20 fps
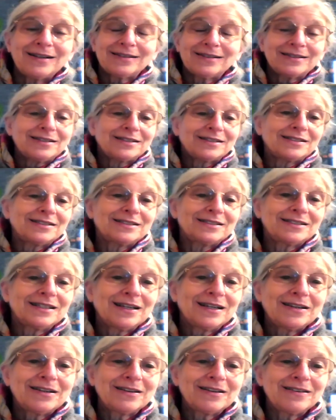uh,
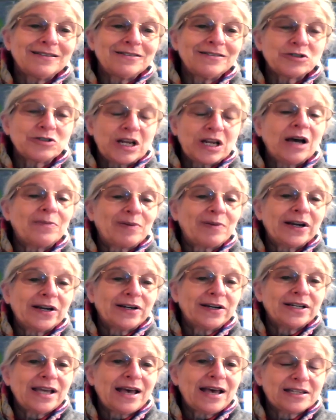your top
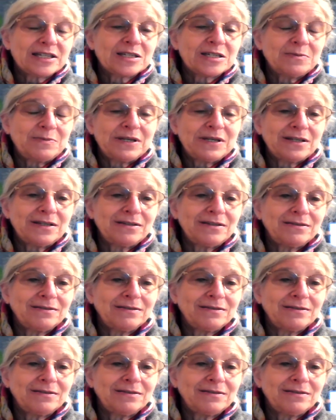priority has to be